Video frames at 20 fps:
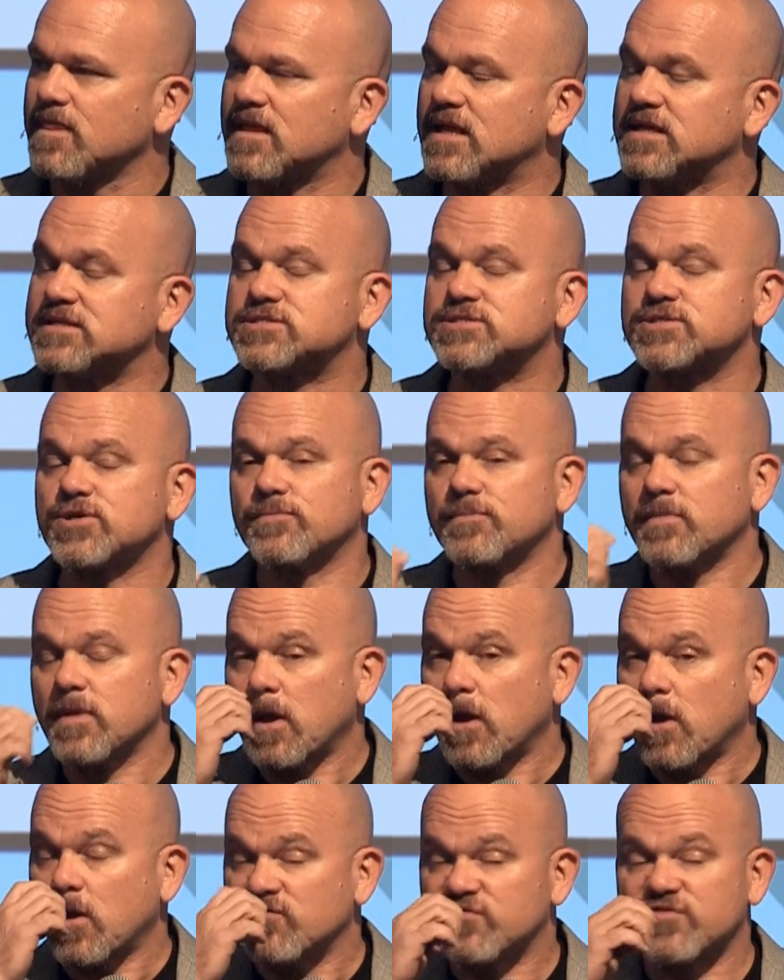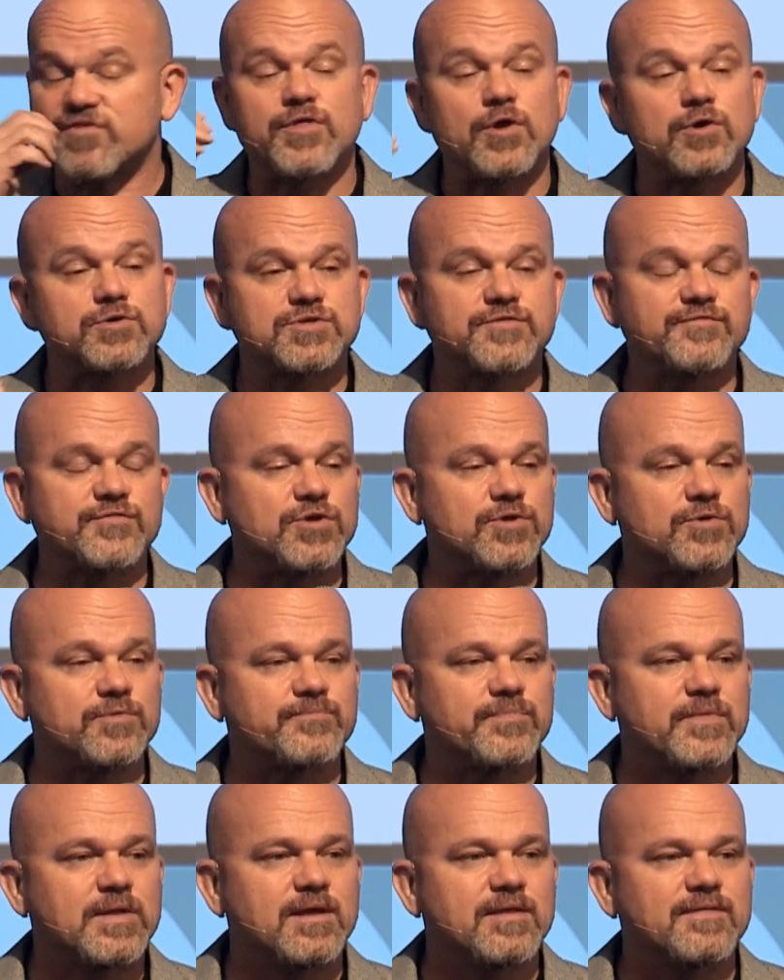And so for those of you
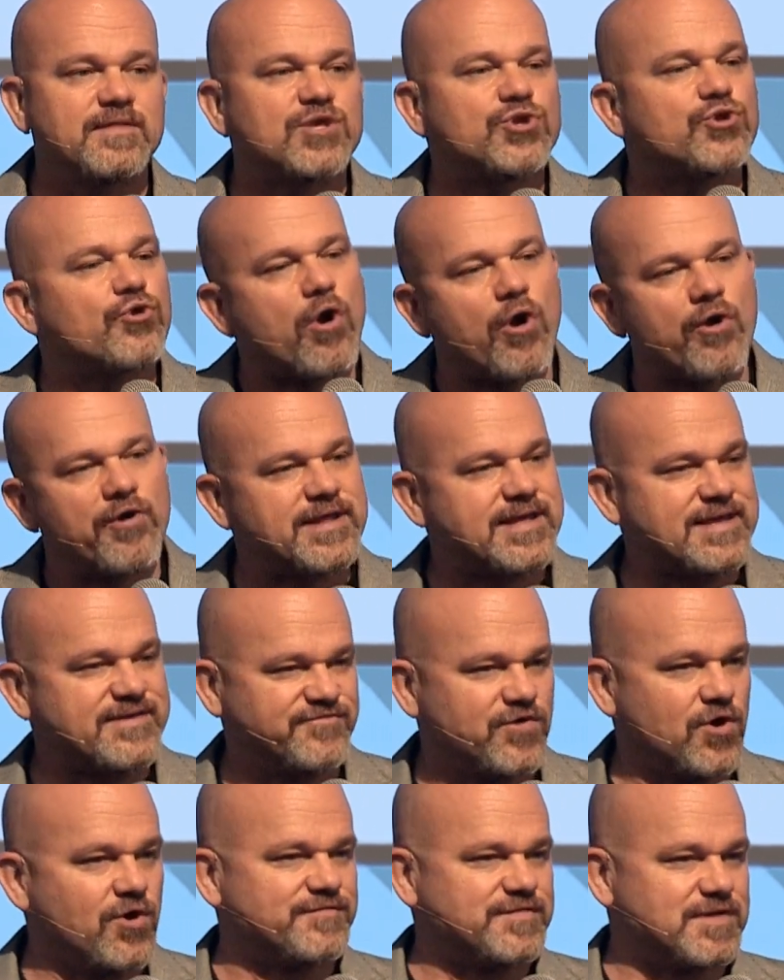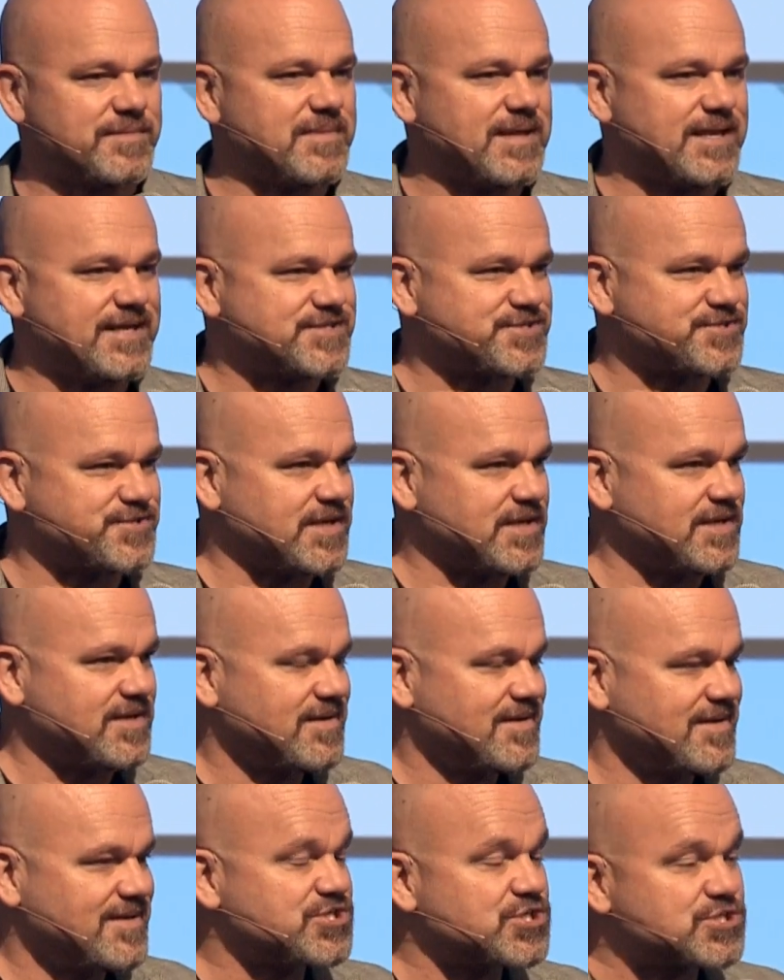that you're already involved in ministry,
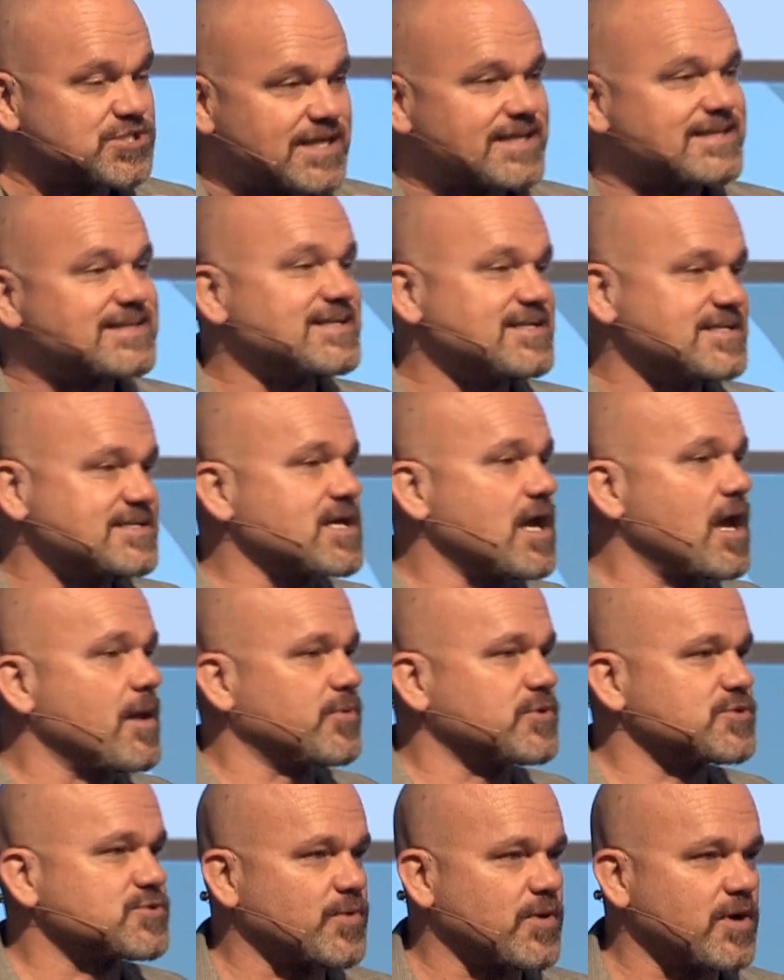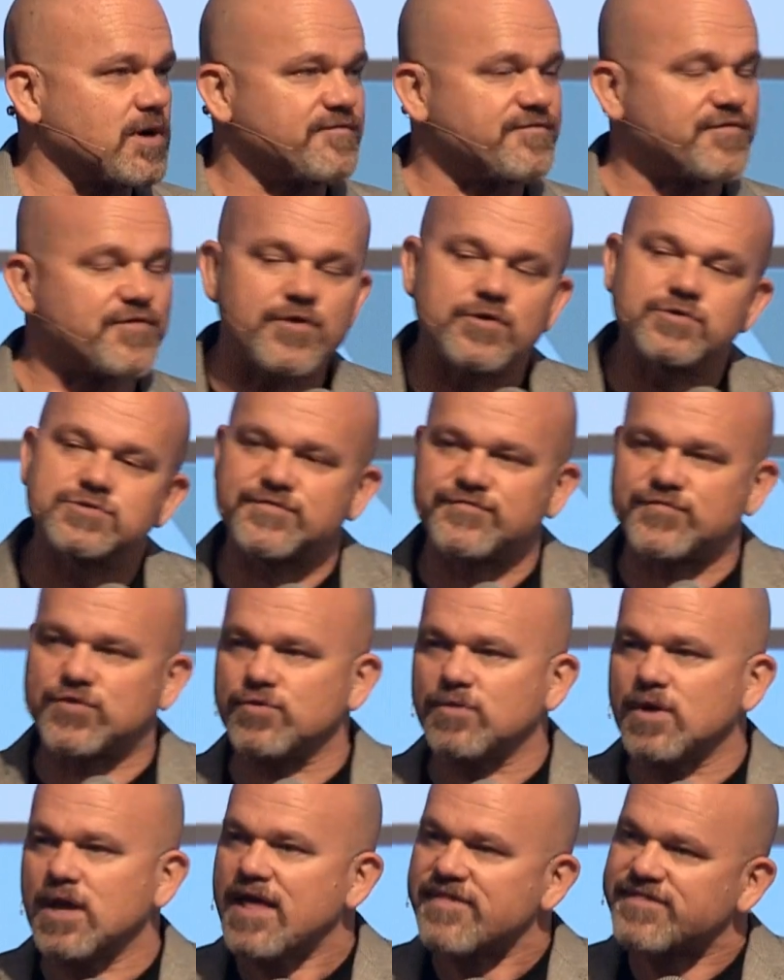just like the disciples were, for those of
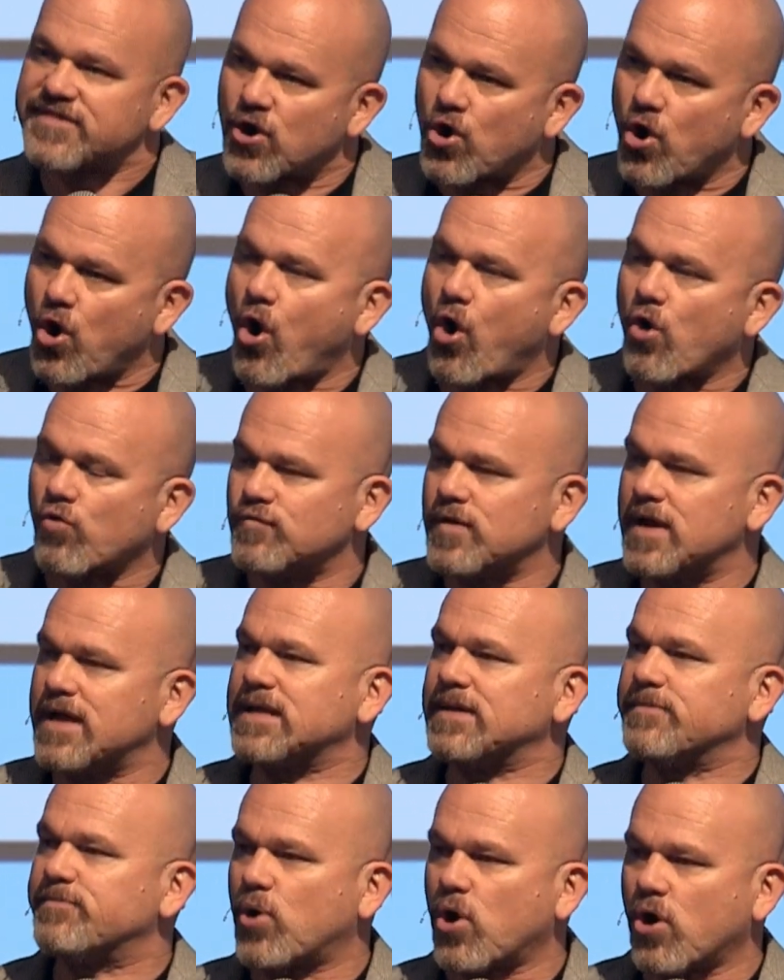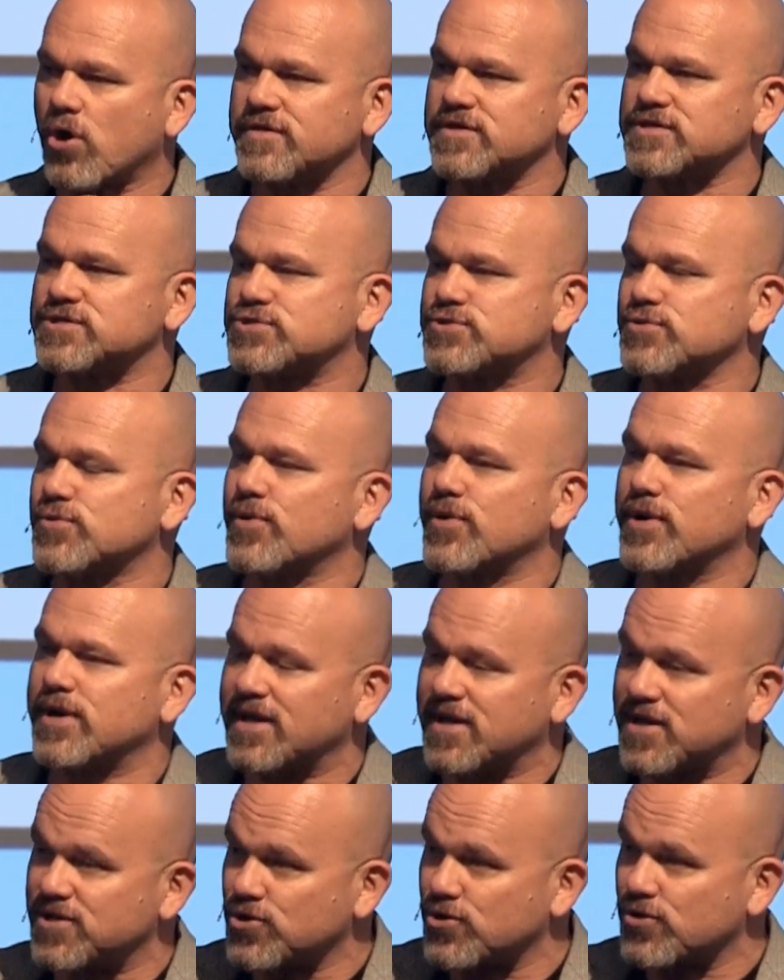you that are already part of the
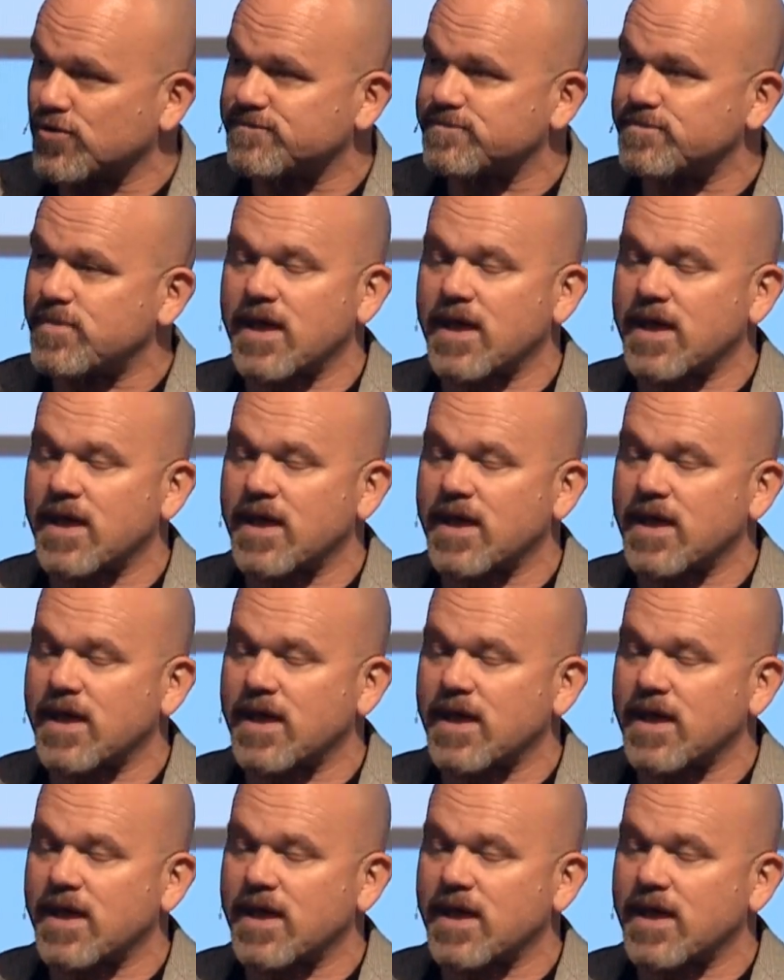story and you're